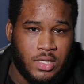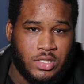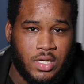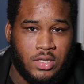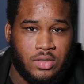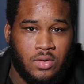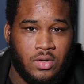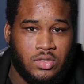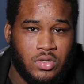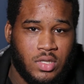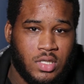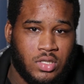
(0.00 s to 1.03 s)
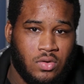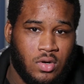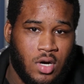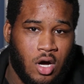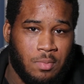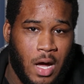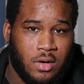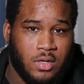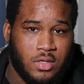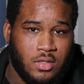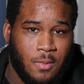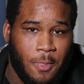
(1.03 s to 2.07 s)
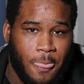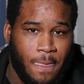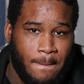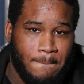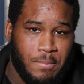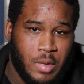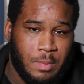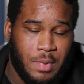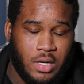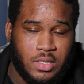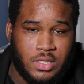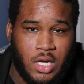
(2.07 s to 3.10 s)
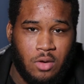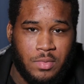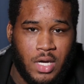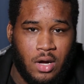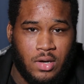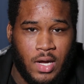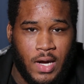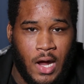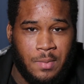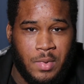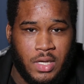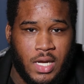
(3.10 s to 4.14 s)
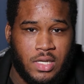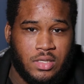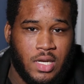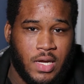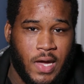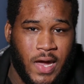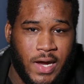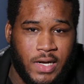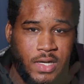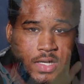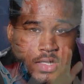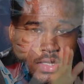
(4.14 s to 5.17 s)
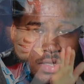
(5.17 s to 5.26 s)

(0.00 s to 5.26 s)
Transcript: started going to the school called Boundless, and Boundless helped me out. Like I've been getting like 80s